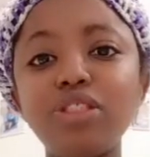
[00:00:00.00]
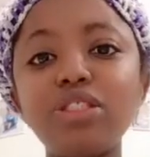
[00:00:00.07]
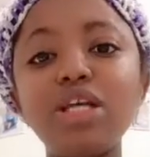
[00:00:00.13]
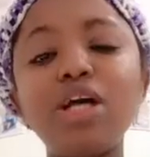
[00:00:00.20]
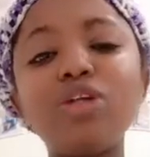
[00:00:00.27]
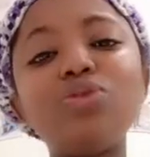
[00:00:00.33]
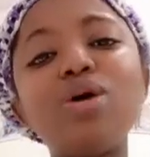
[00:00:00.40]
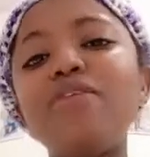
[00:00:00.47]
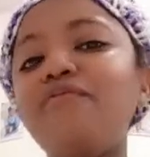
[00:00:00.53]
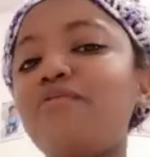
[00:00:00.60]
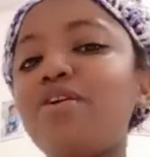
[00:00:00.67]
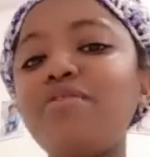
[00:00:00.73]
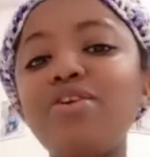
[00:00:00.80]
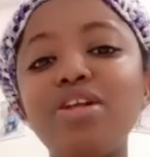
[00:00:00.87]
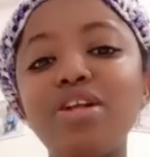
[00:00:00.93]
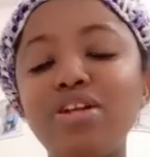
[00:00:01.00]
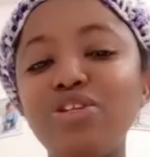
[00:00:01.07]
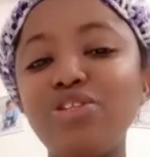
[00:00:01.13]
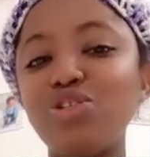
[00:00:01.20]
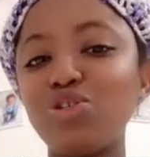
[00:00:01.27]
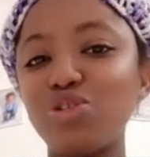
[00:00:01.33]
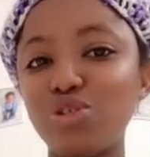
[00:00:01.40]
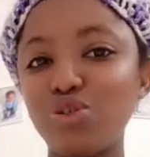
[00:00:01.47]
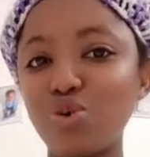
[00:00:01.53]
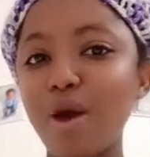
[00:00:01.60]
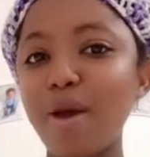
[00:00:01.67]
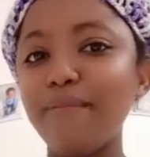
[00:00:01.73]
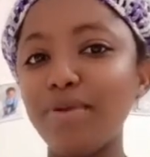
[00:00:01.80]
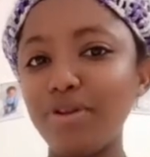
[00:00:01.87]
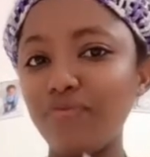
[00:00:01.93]
that means the food is actually
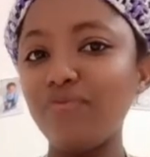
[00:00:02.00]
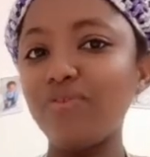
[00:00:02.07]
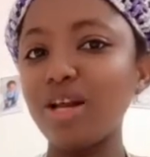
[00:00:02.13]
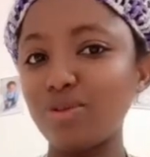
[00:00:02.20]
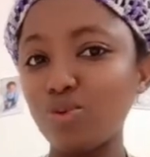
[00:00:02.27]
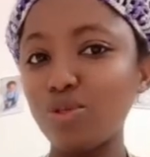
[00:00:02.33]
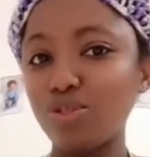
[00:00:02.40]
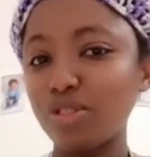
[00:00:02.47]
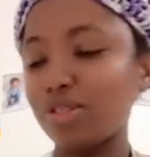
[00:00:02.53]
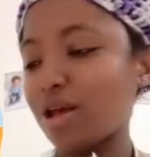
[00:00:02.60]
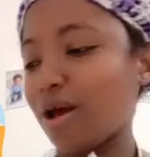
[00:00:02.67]
very delicious.